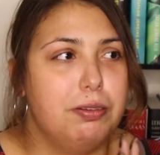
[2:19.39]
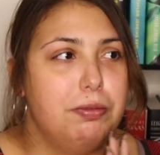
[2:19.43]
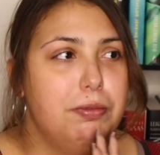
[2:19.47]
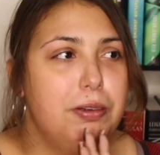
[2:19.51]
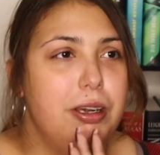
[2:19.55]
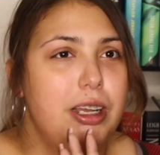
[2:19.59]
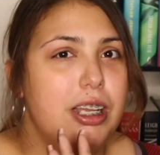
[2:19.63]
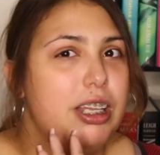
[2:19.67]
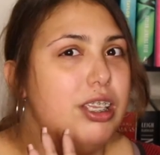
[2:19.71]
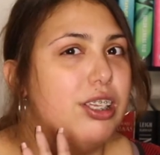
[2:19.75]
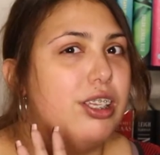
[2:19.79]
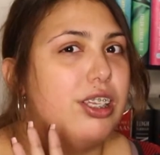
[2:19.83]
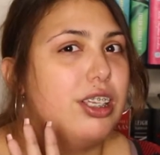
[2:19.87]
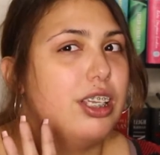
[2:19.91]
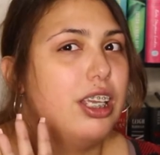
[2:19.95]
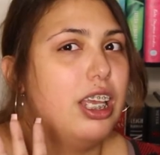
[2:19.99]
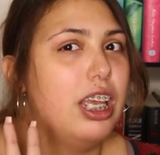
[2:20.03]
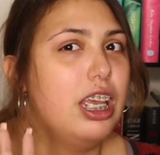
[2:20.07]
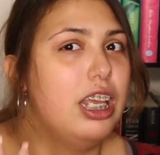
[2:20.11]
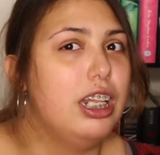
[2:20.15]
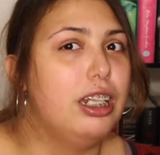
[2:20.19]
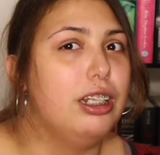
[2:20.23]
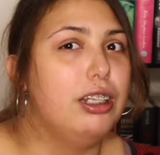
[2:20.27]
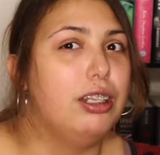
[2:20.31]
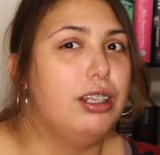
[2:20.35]
was
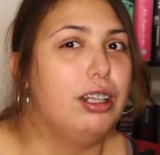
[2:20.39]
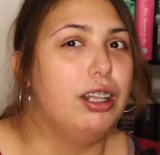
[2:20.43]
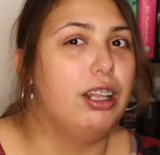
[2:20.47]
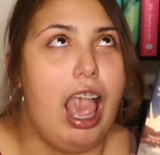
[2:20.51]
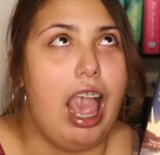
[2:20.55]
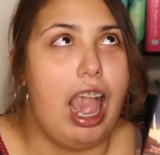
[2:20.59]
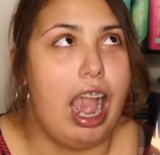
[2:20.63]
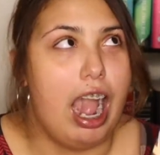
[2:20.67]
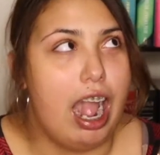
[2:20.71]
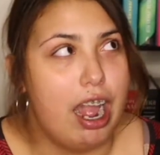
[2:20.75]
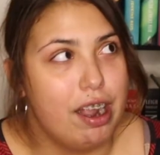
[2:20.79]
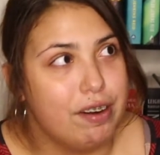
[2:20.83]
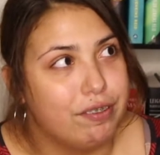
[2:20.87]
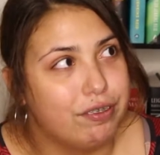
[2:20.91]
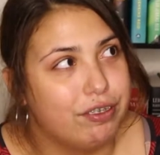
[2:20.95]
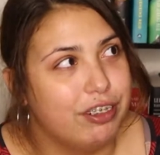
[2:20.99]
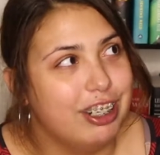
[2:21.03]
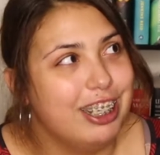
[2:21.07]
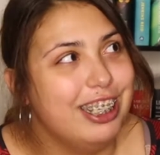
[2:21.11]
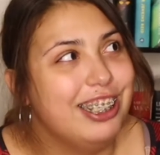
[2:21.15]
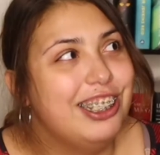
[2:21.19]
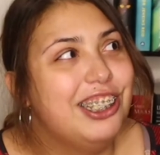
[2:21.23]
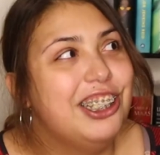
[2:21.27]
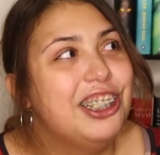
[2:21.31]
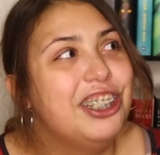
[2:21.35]
an
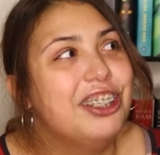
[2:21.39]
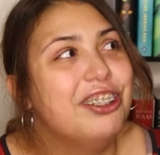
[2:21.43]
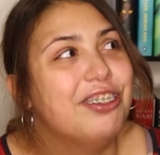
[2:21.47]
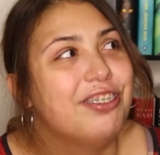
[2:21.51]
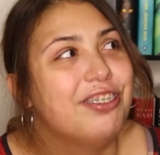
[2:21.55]
average